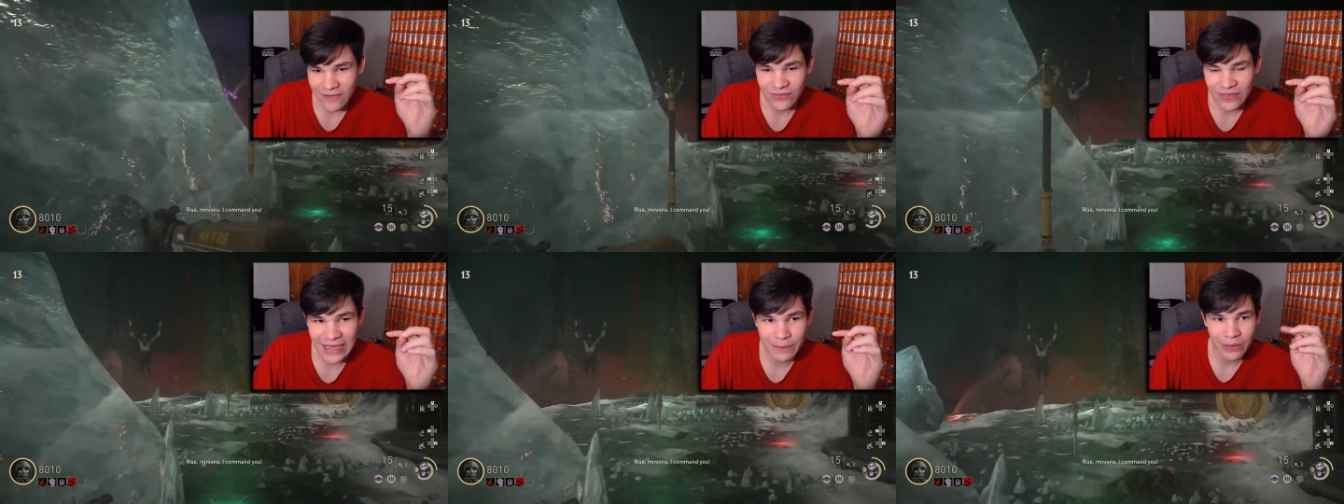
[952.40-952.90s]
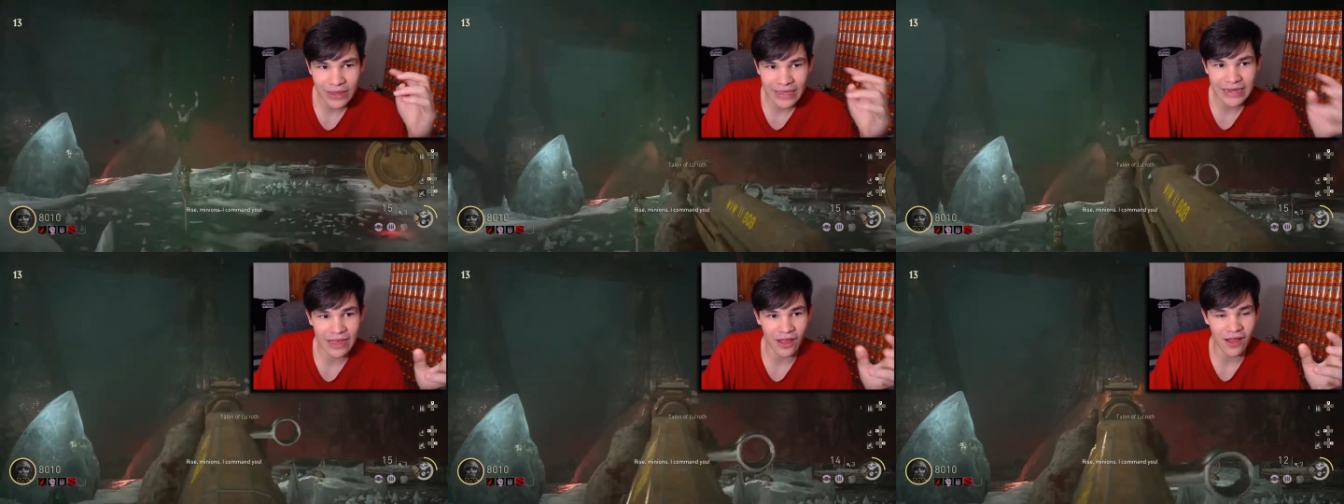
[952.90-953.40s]
if they
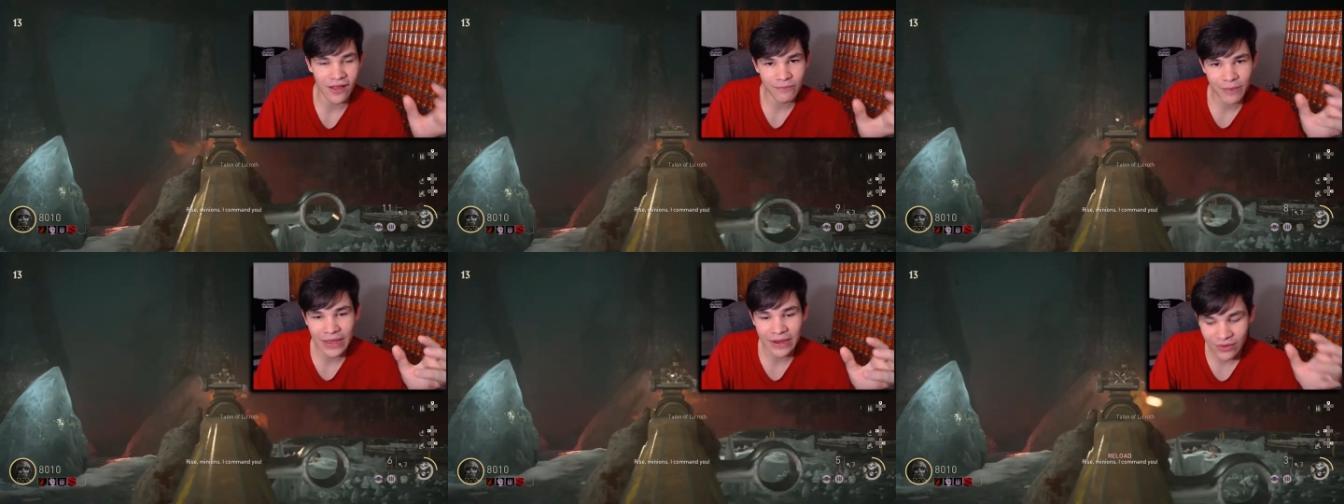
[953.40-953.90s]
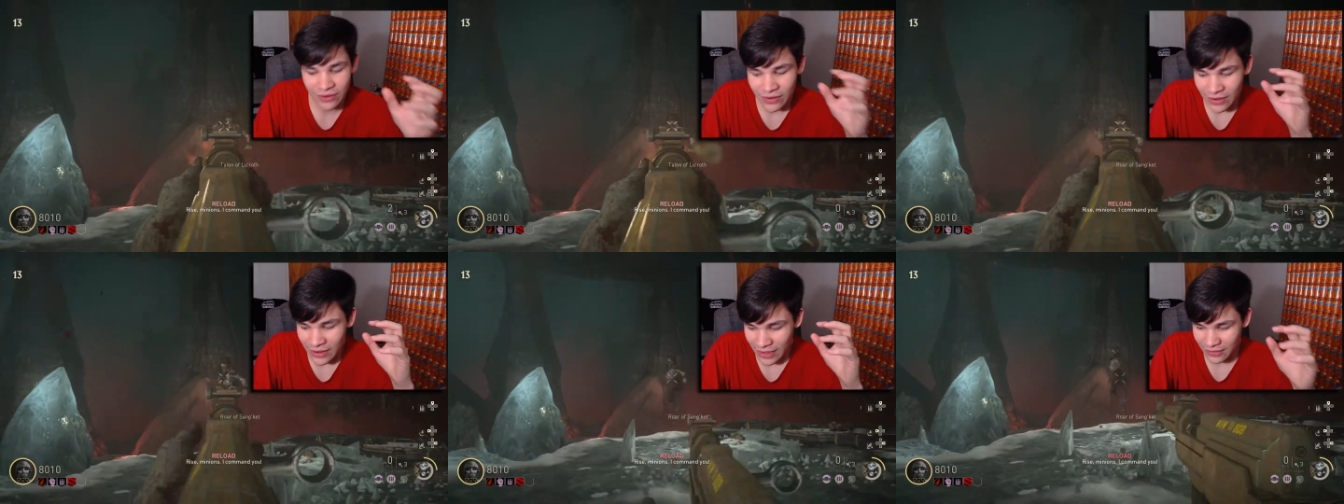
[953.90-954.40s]
played it off better
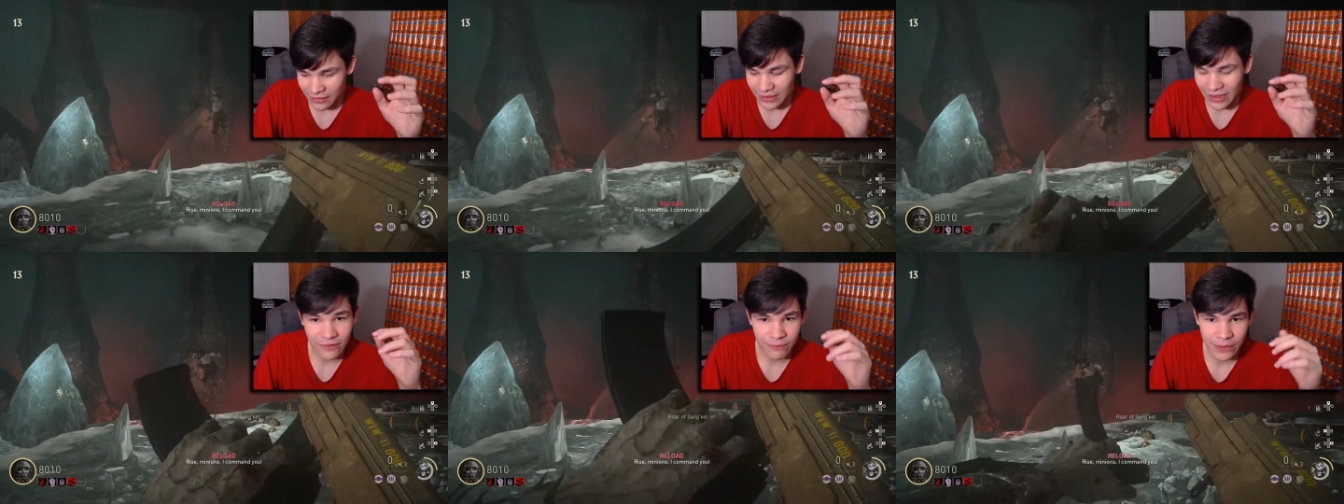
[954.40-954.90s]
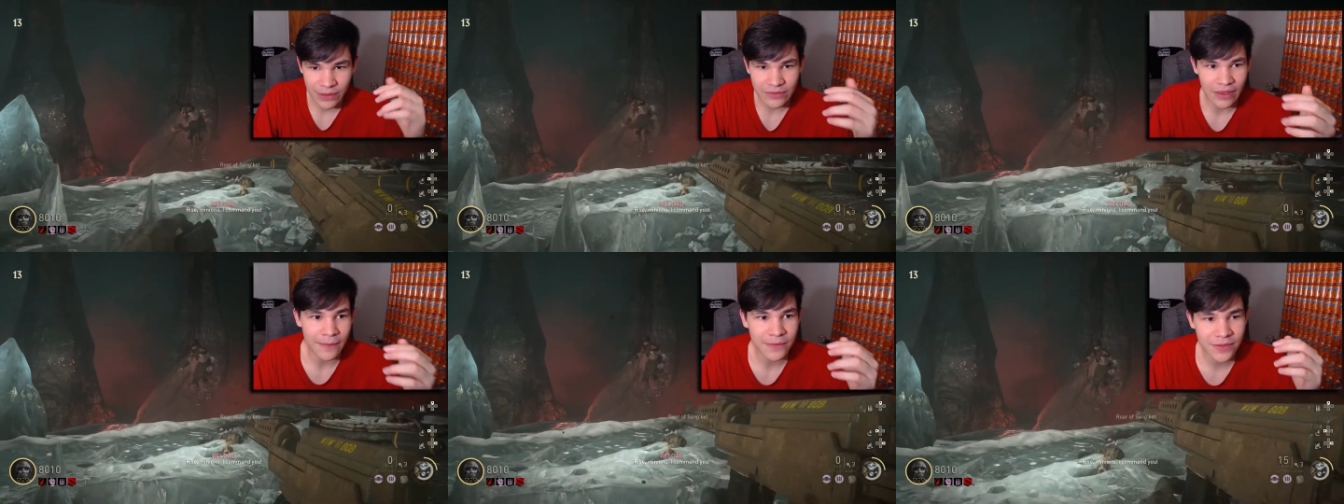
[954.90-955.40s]
and kind of
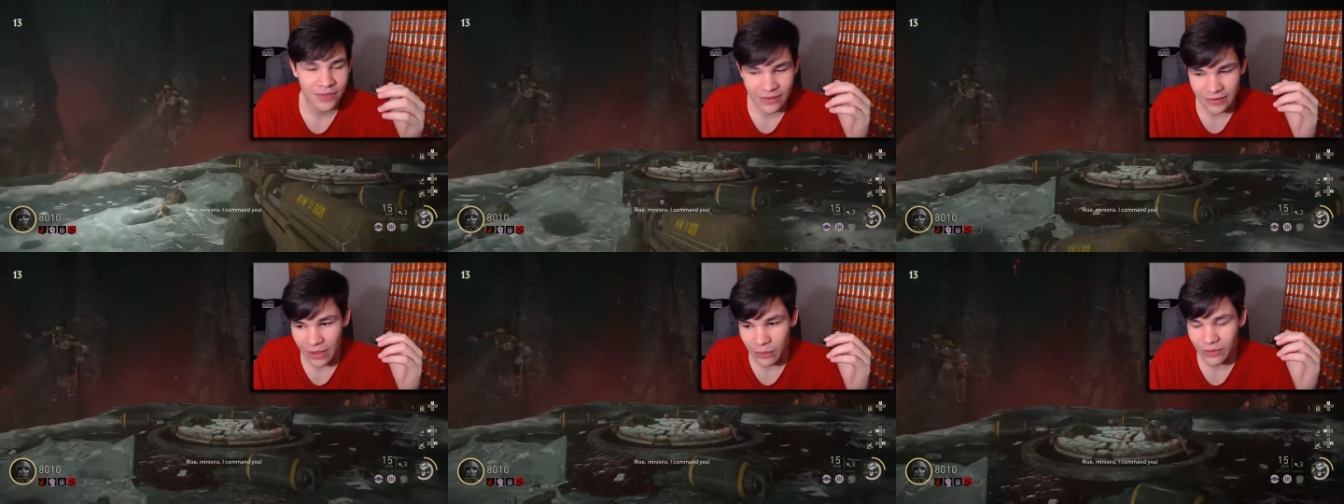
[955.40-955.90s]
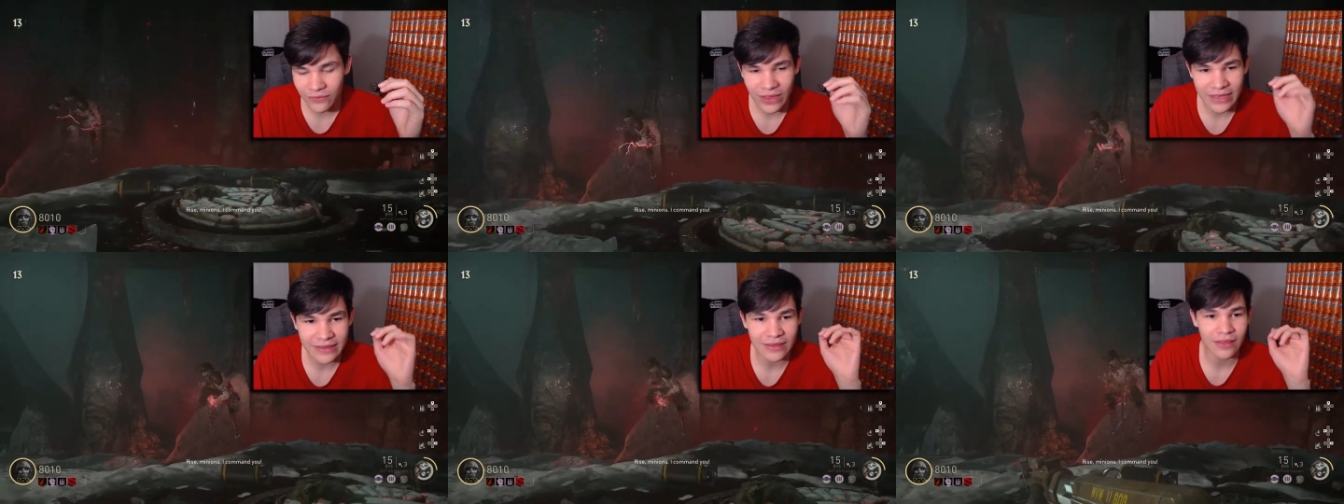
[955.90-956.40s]
built up to this, I would
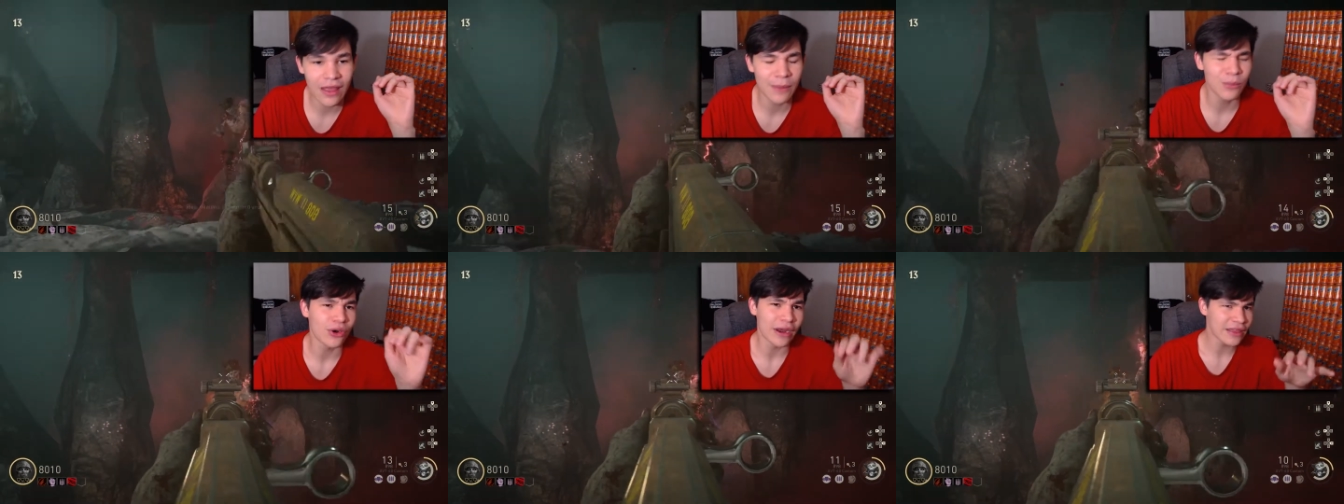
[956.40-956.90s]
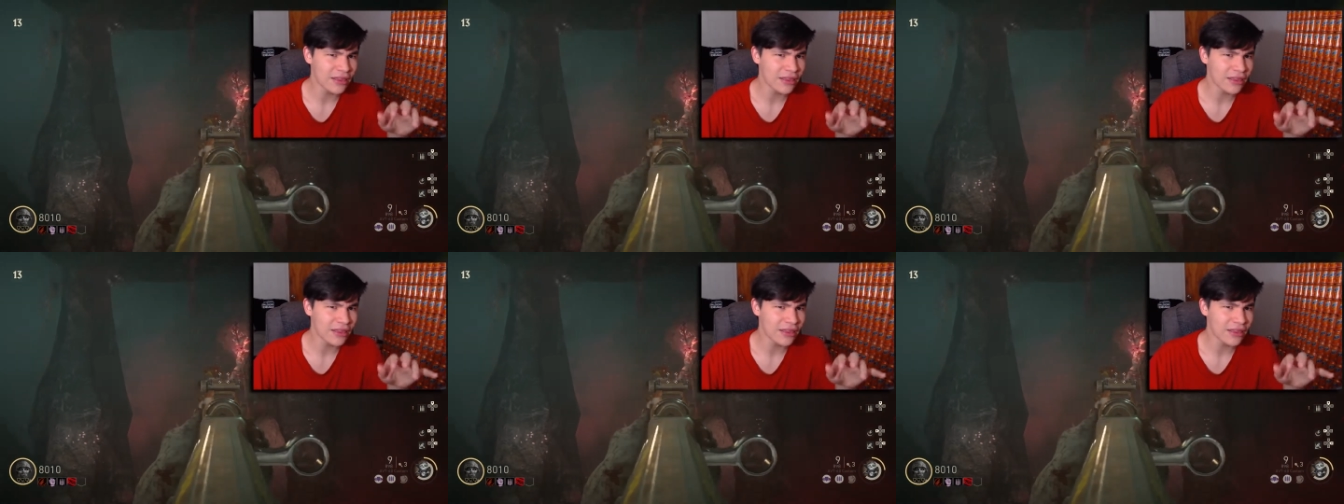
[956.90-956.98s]
have liked it a lot more.